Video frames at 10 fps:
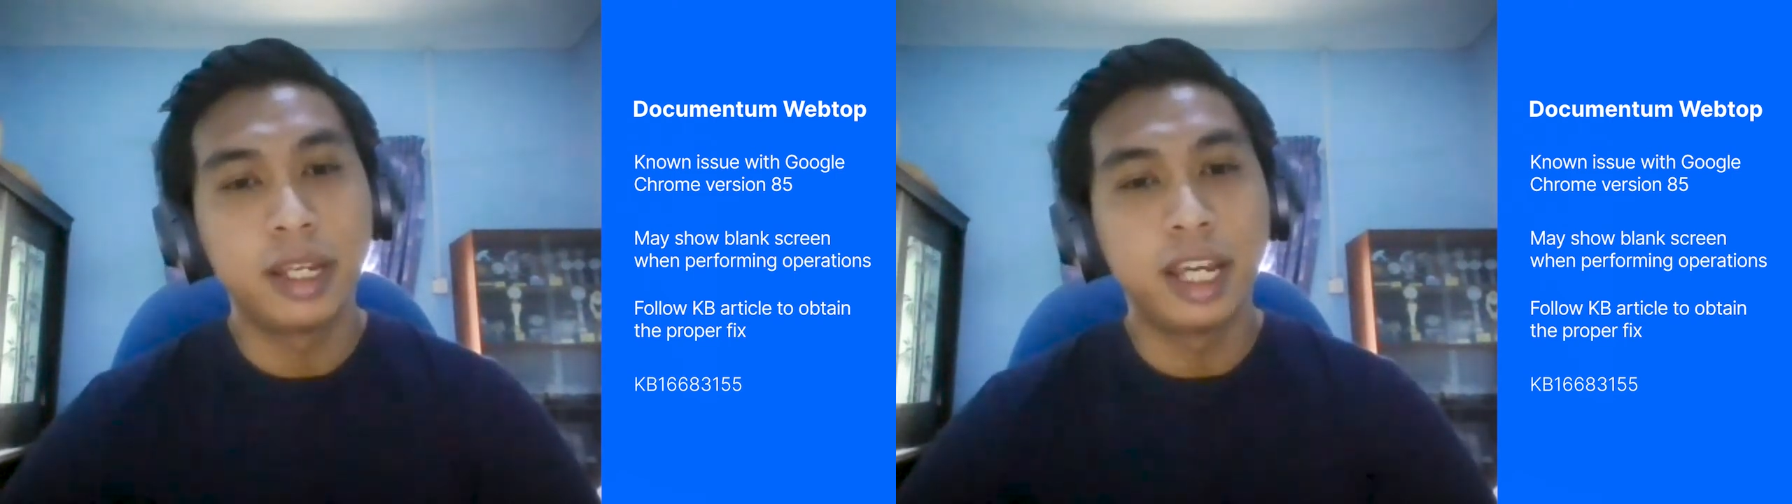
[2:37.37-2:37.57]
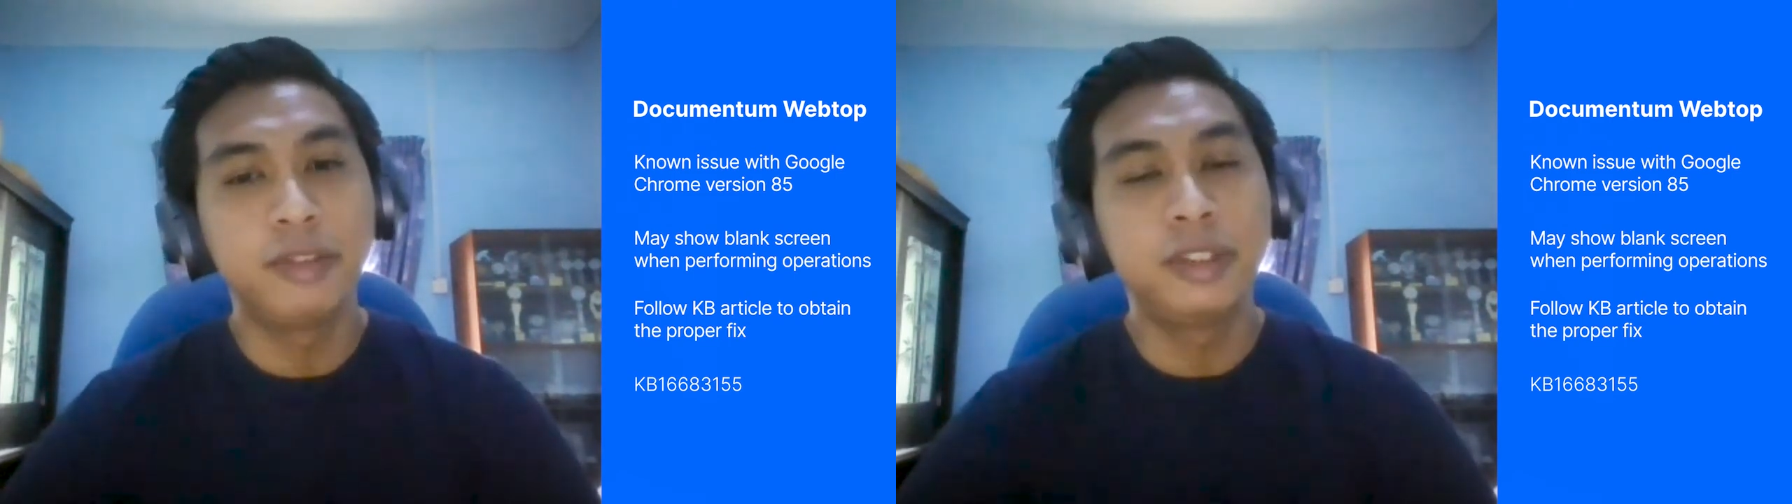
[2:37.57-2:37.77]

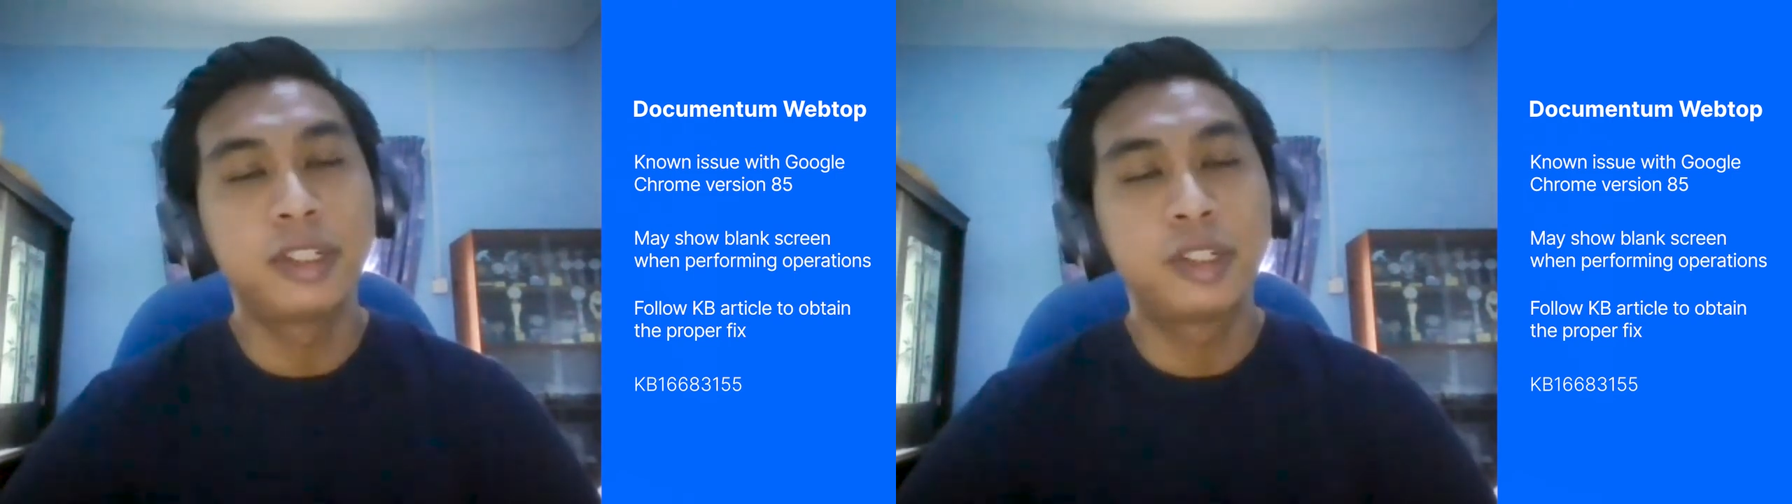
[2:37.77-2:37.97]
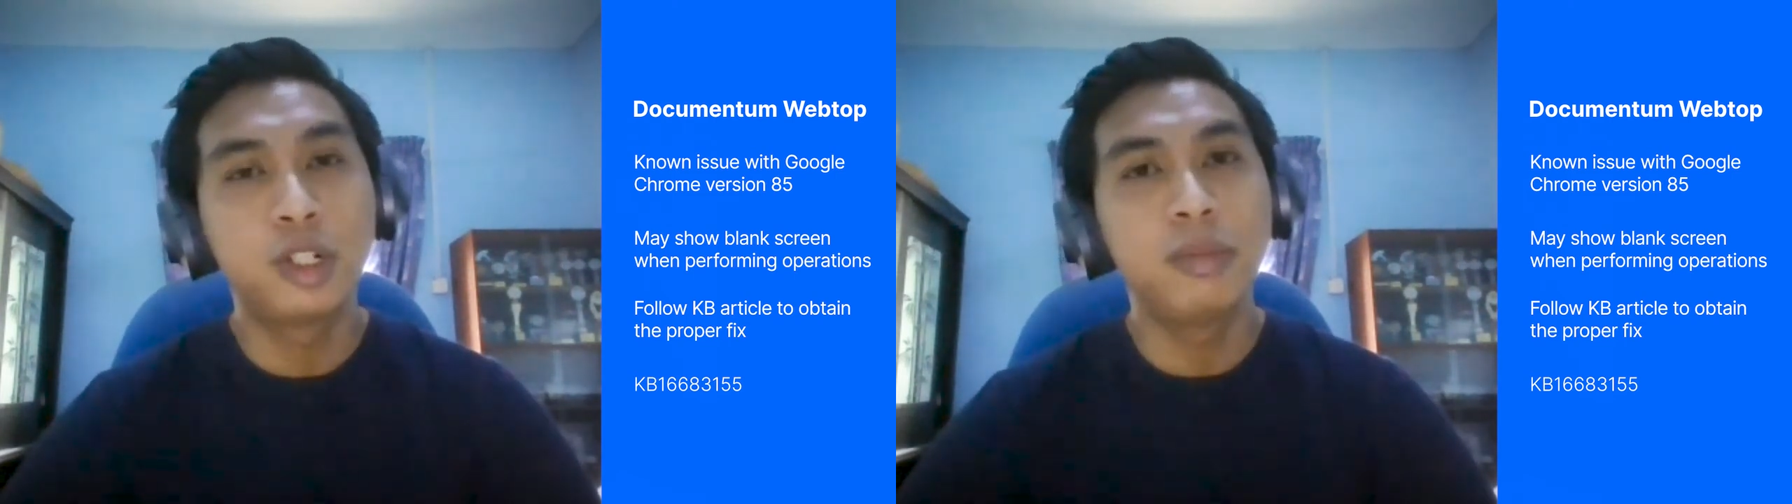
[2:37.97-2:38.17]

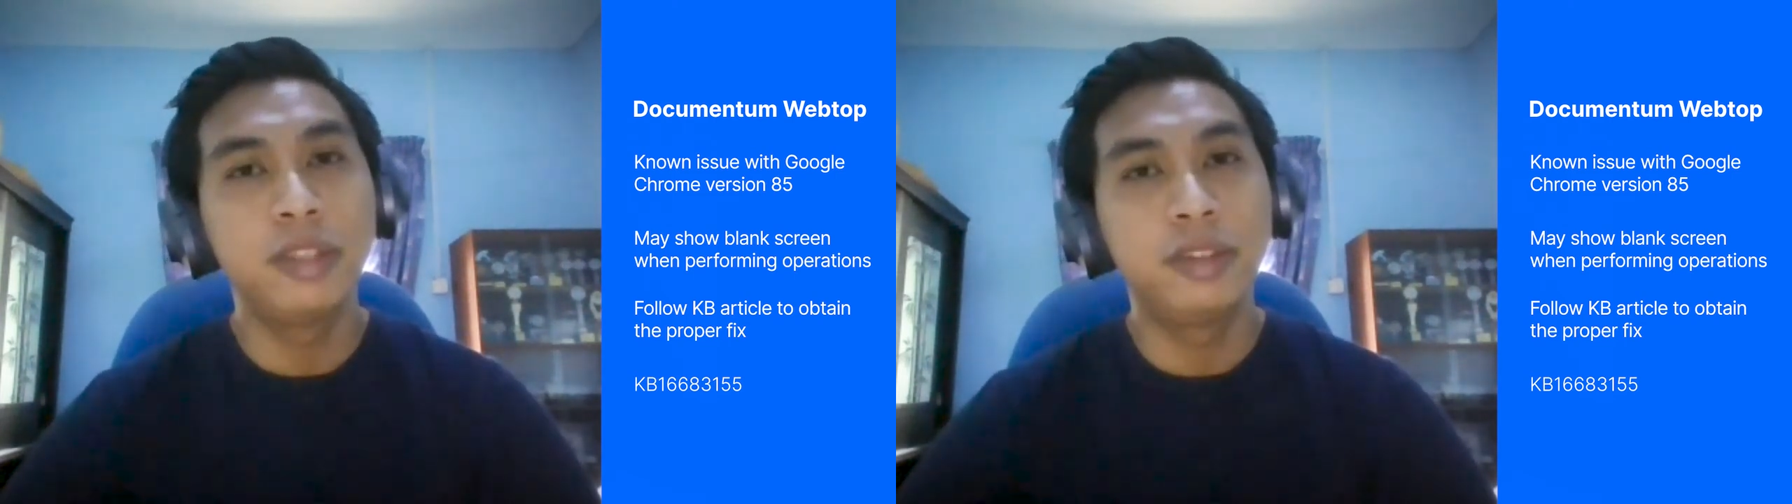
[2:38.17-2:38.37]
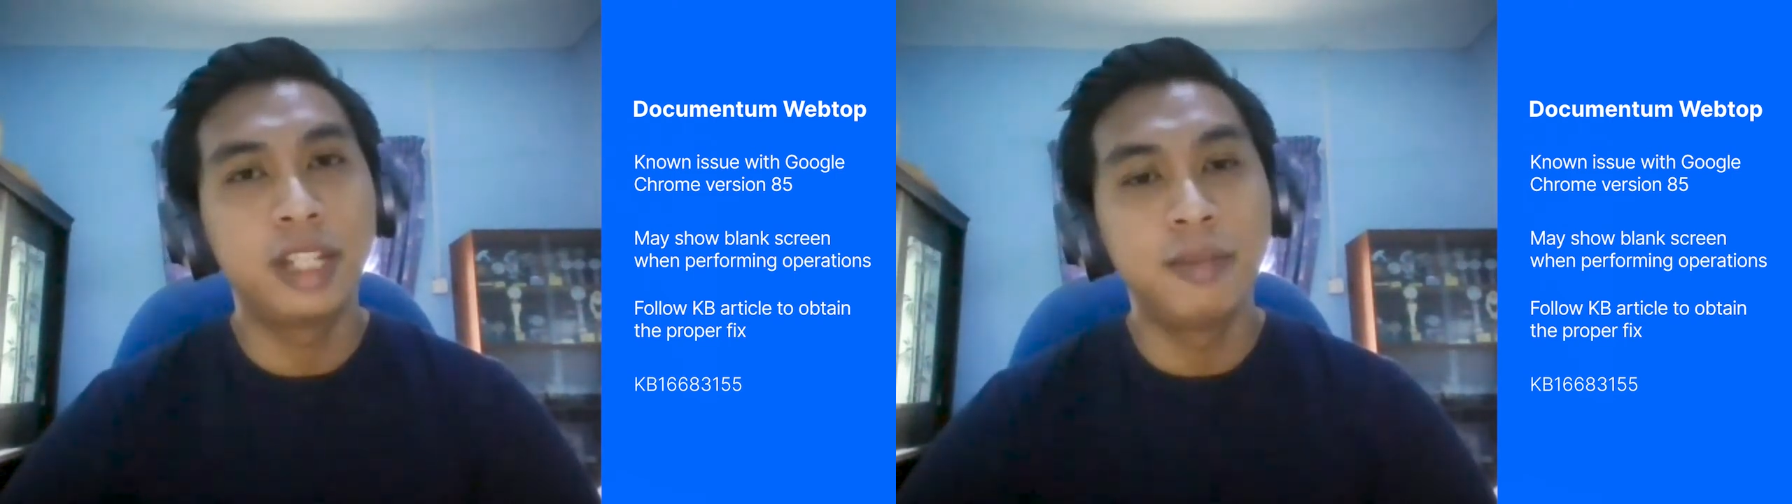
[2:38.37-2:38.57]
after Chrome
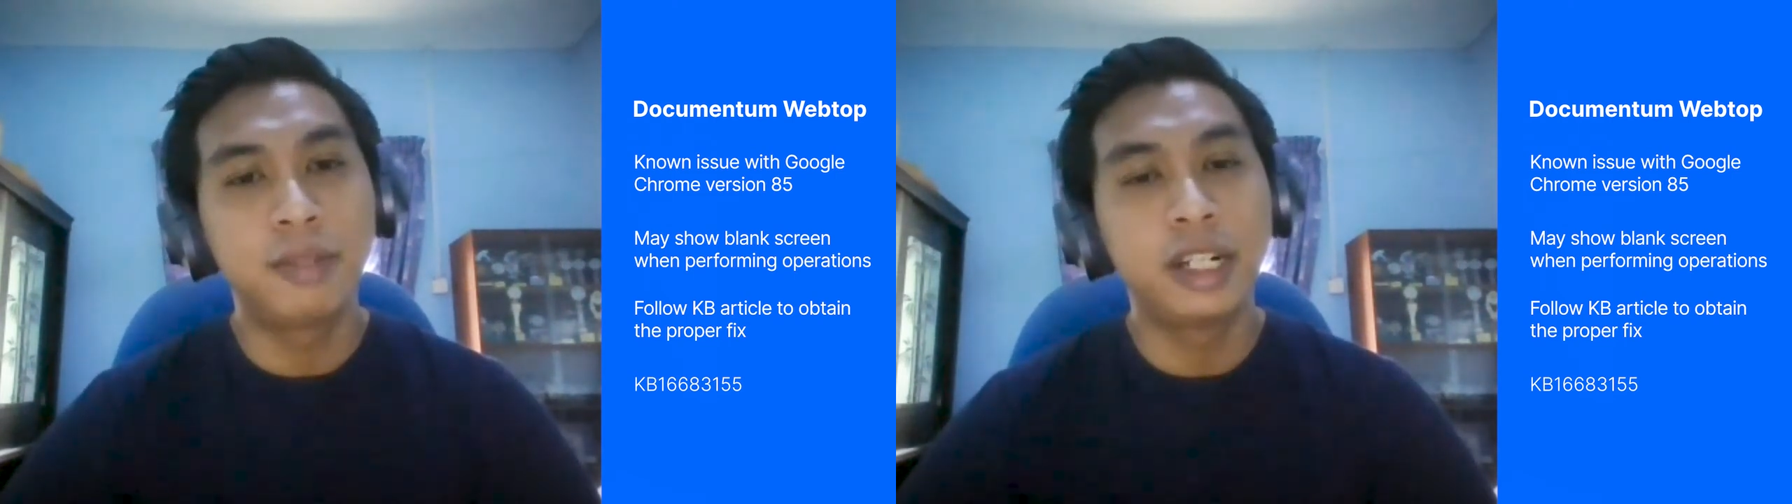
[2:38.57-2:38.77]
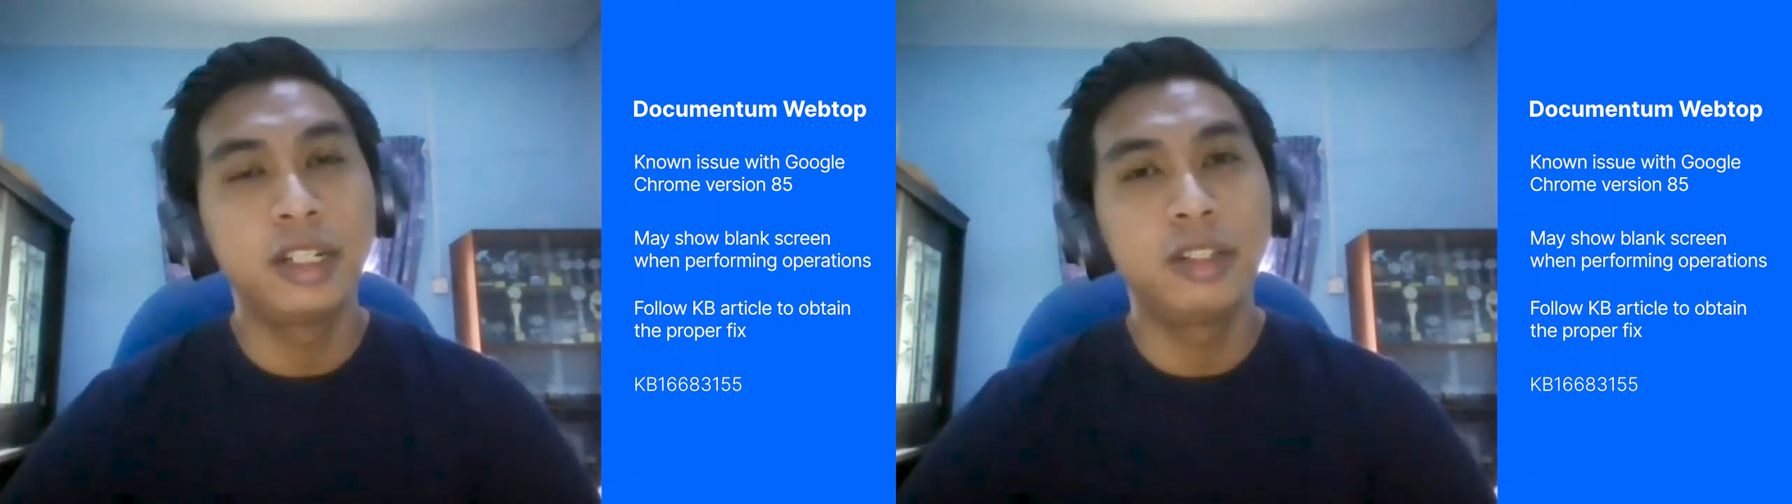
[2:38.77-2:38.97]
is
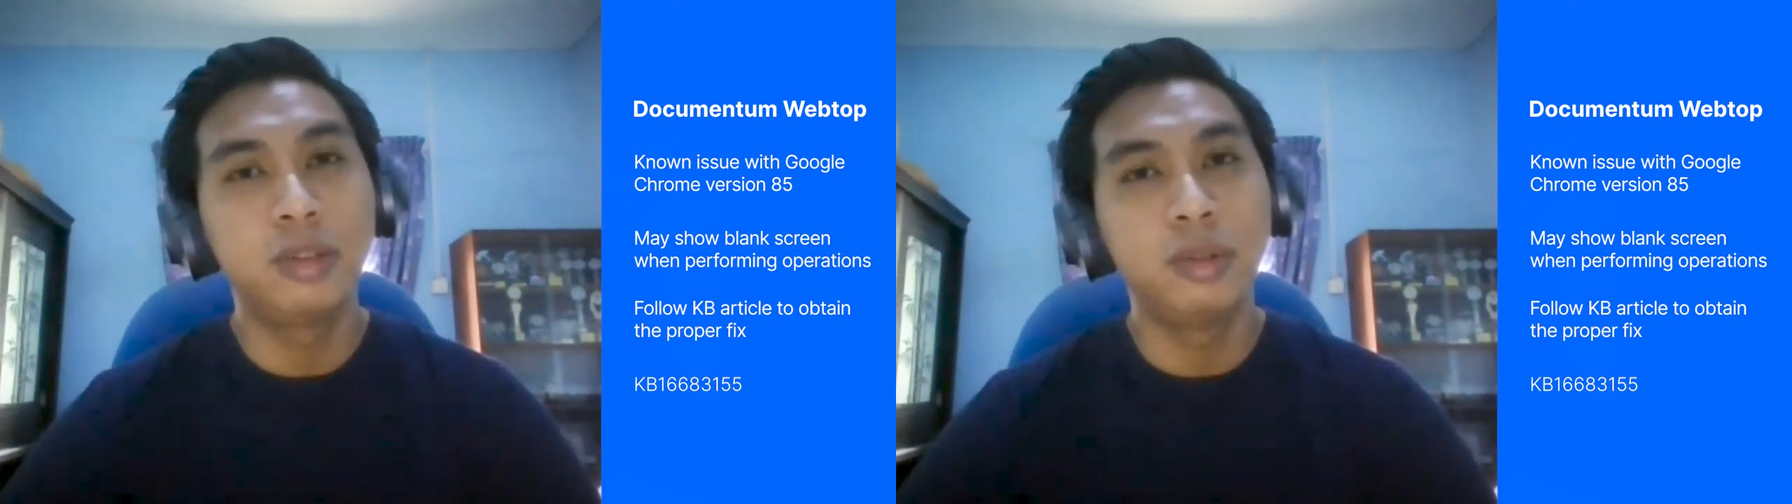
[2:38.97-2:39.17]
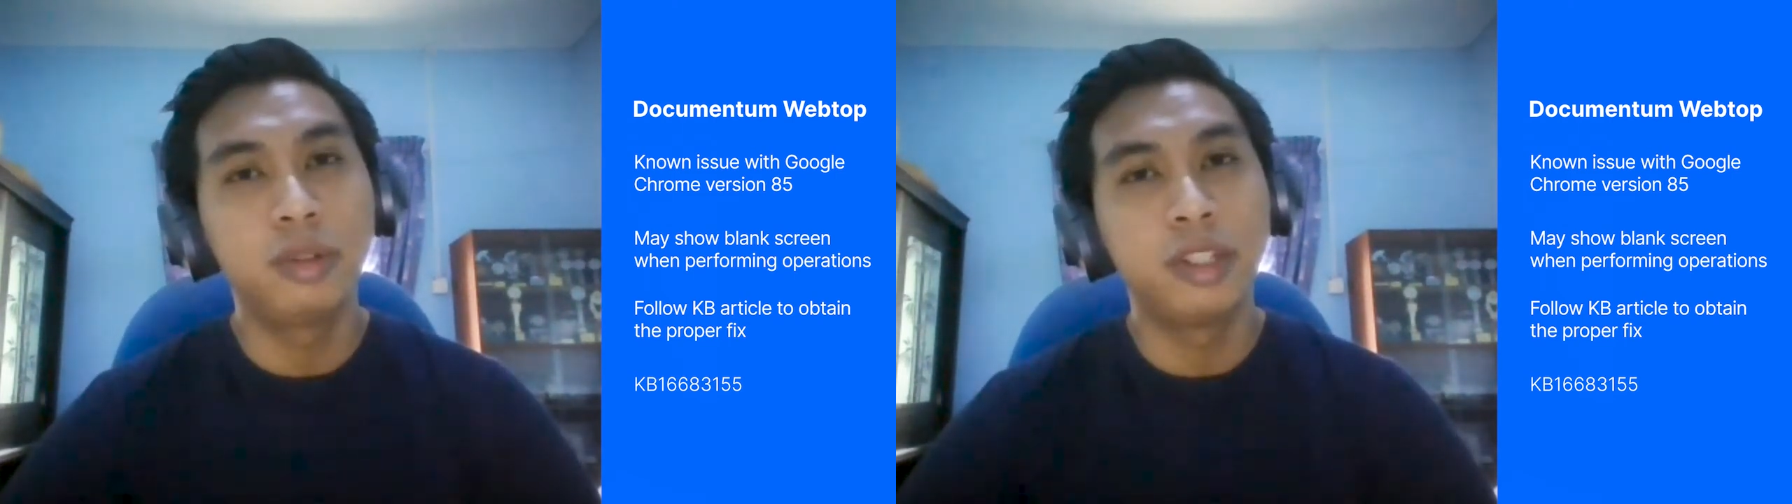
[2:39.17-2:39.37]

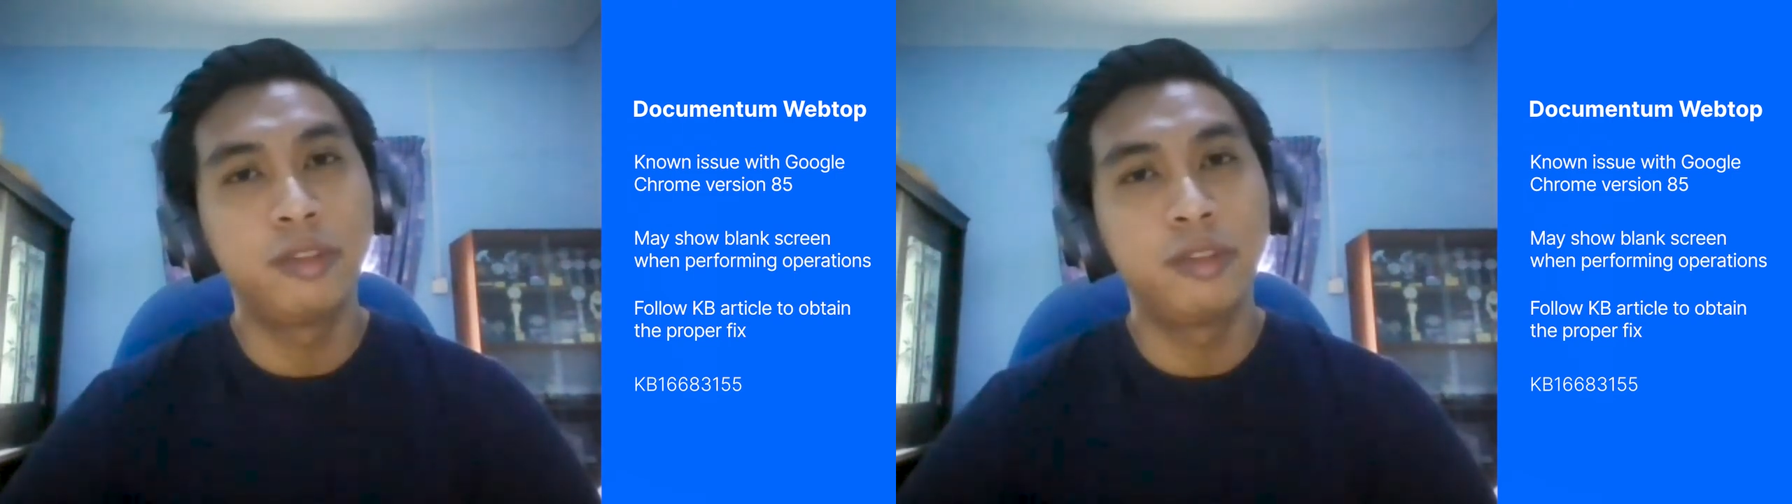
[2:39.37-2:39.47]
upgraded to